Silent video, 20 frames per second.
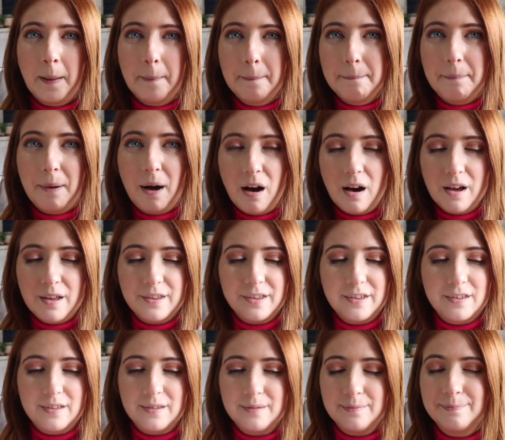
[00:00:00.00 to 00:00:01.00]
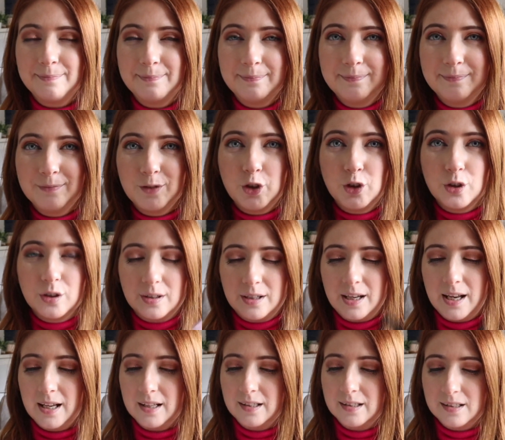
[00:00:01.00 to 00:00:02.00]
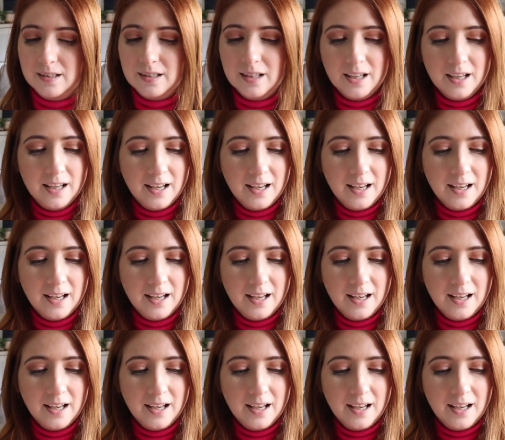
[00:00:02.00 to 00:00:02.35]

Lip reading: bath goodness.